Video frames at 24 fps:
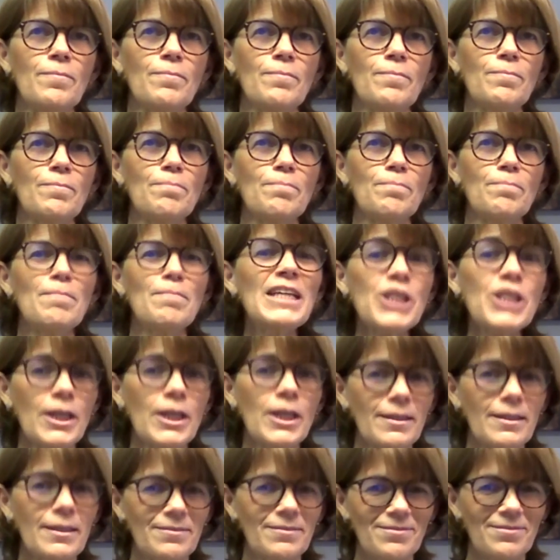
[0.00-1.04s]

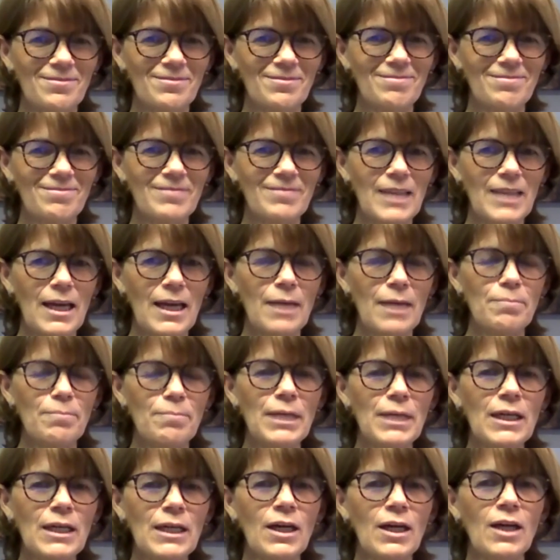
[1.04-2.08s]
mission,
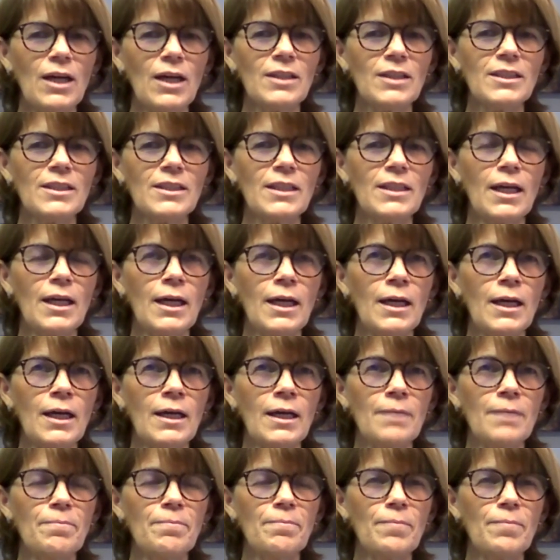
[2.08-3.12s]
because
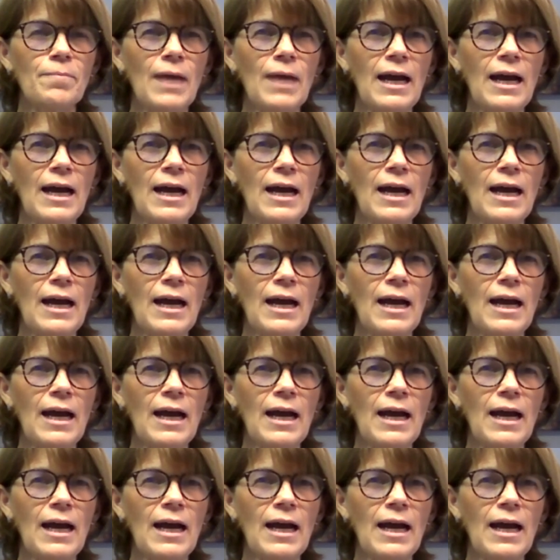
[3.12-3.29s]
I